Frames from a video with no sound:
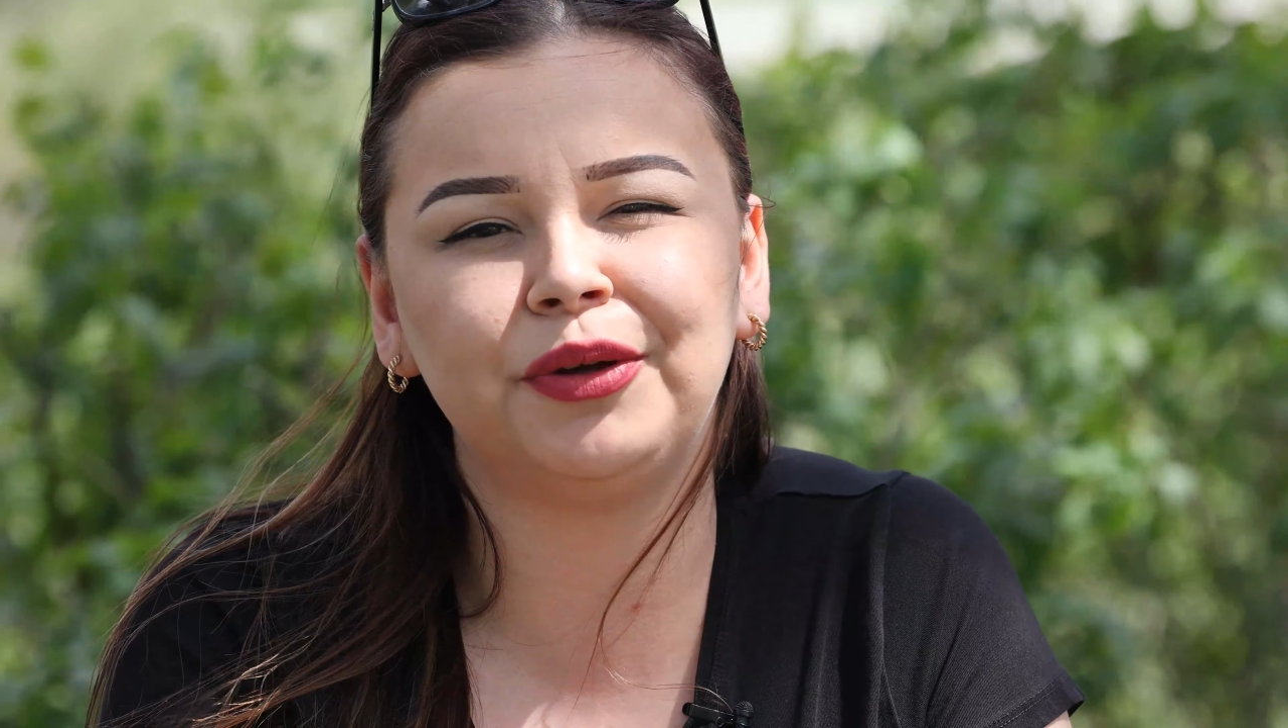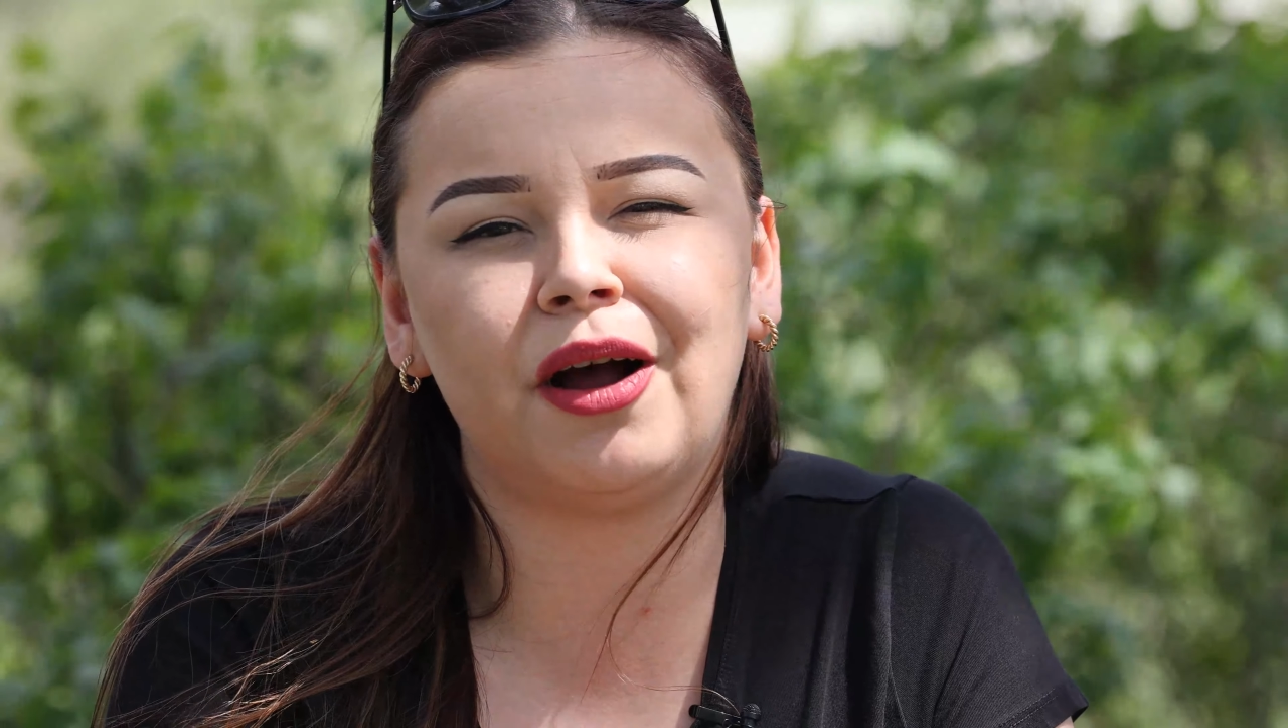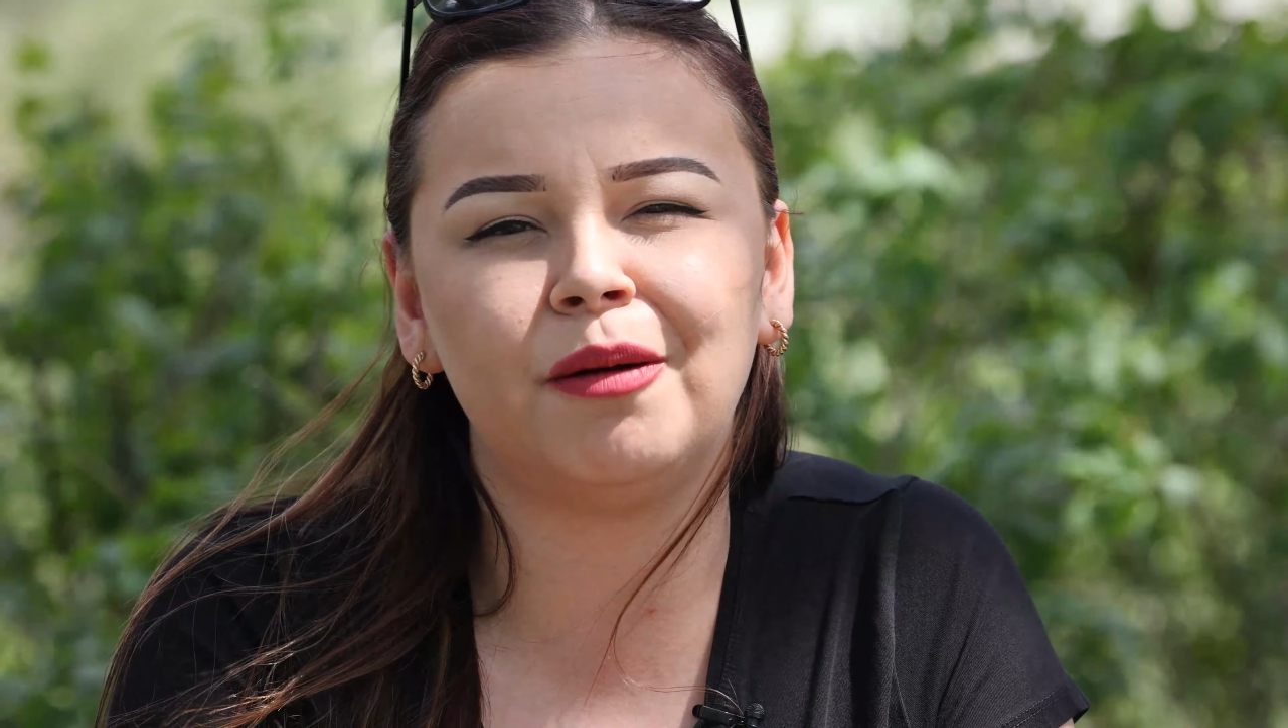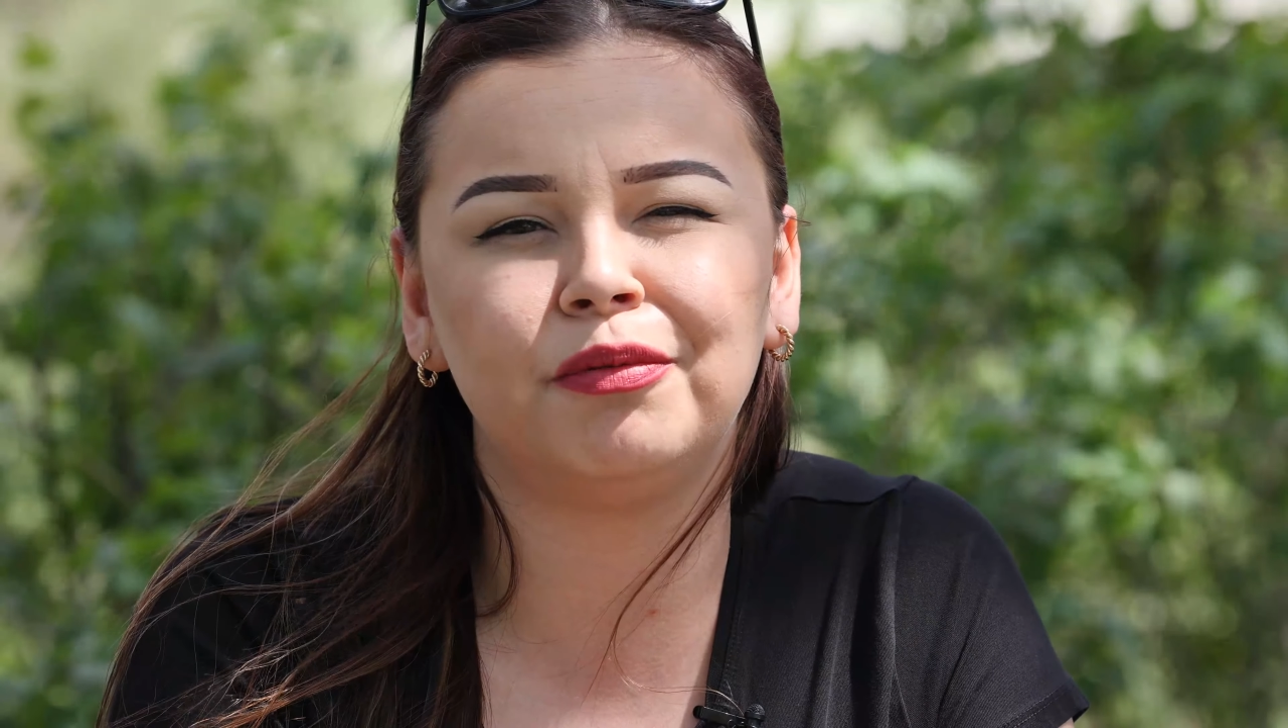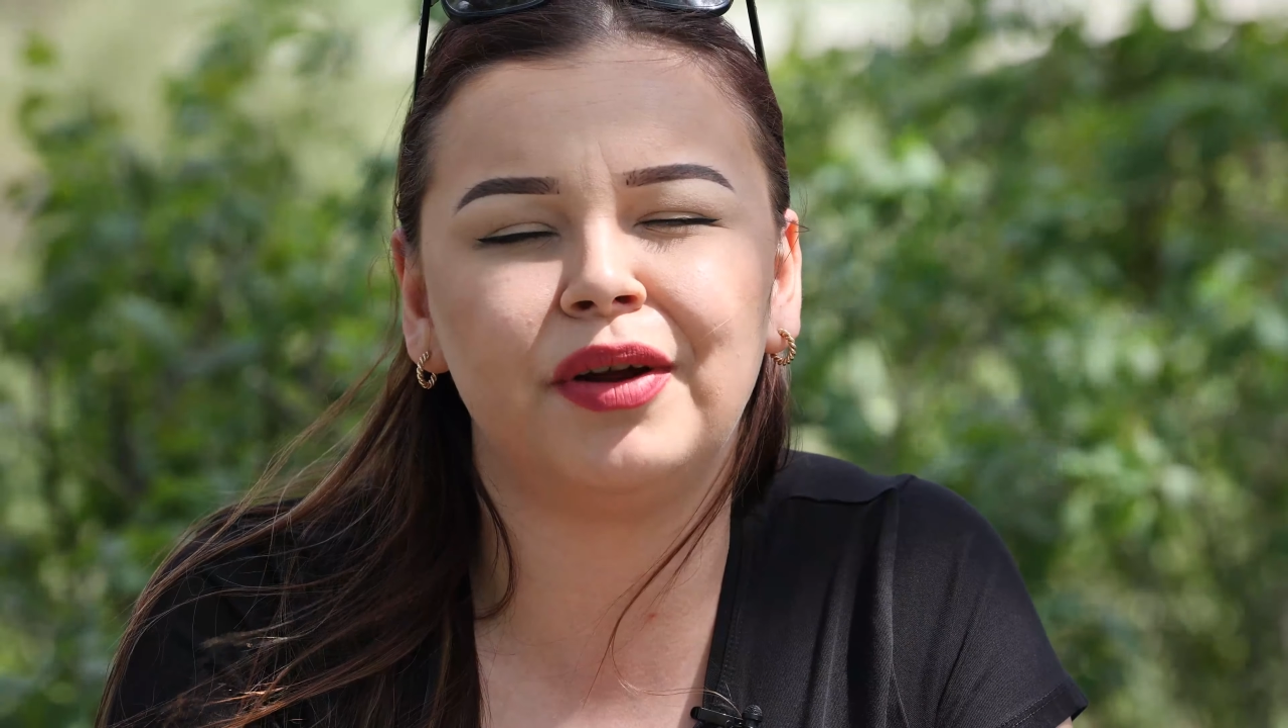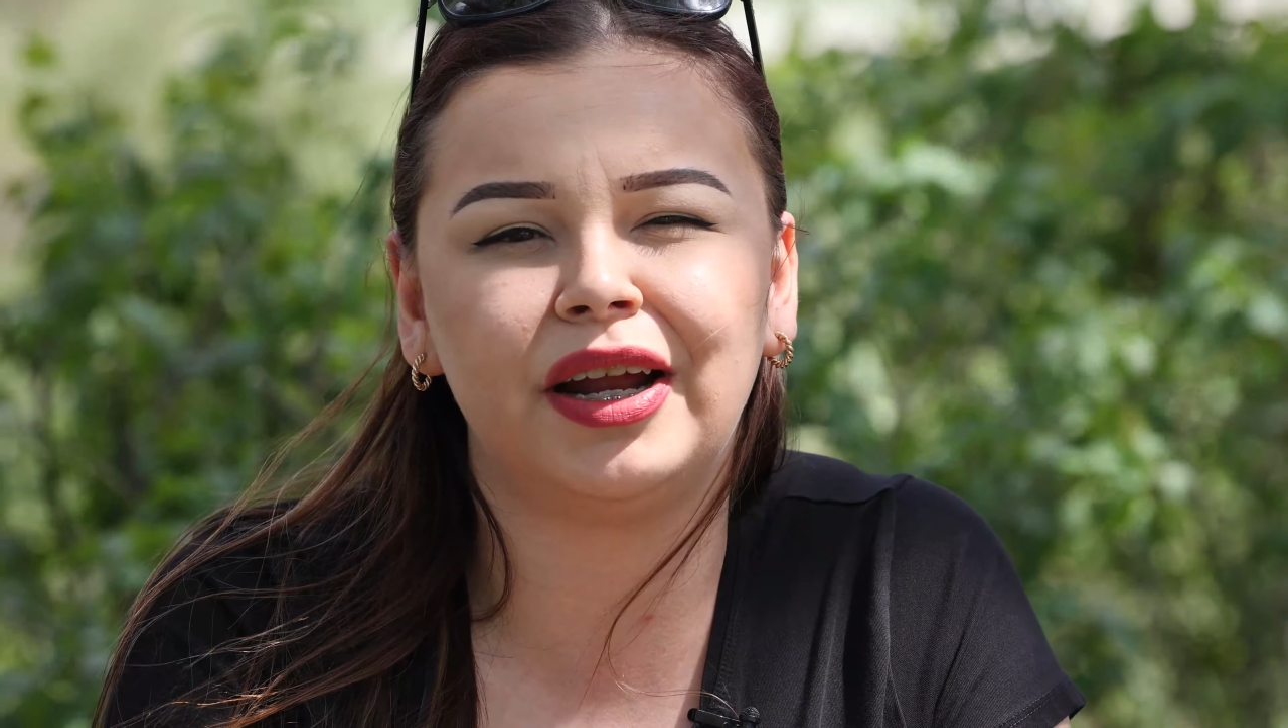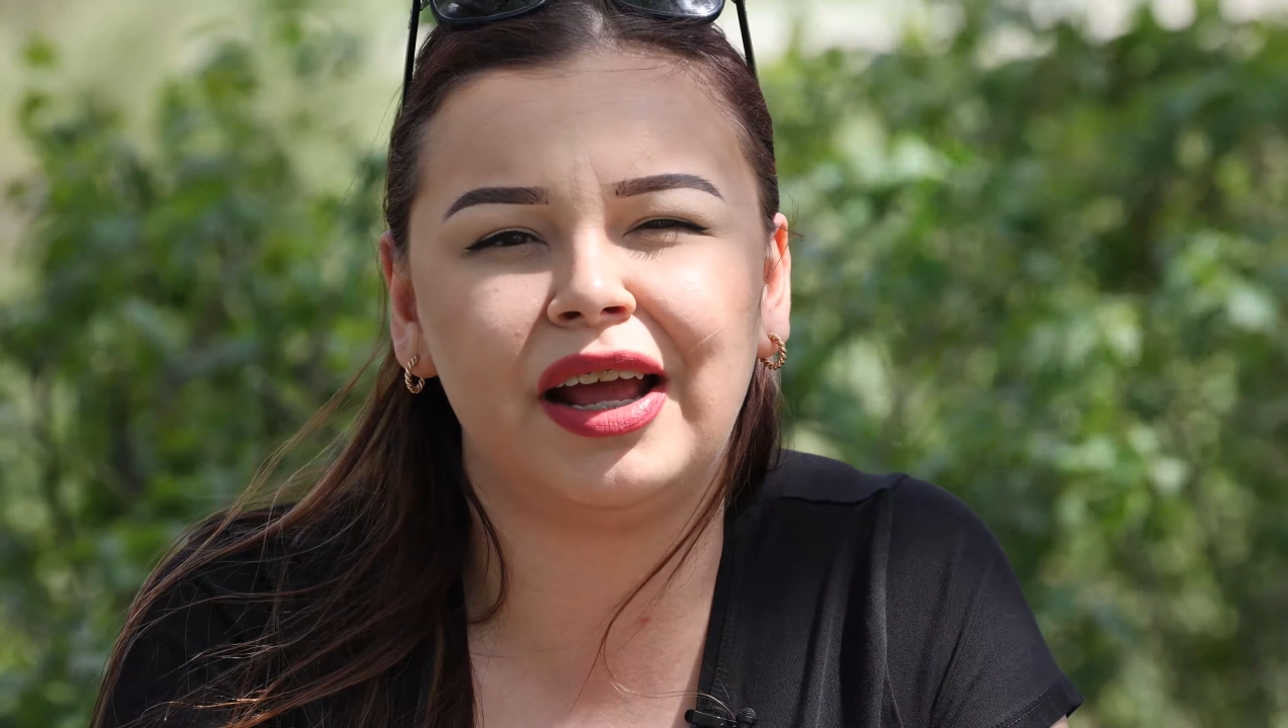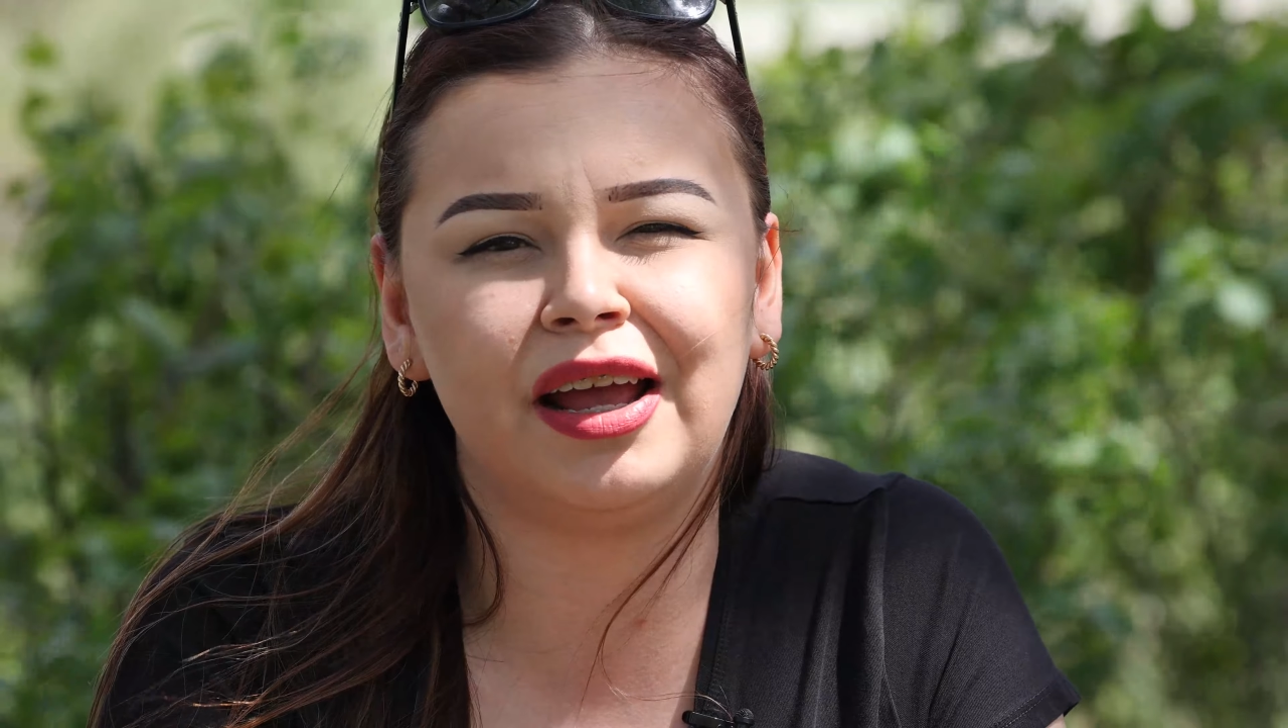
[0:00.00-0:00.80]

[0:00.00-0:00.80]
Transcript: we operate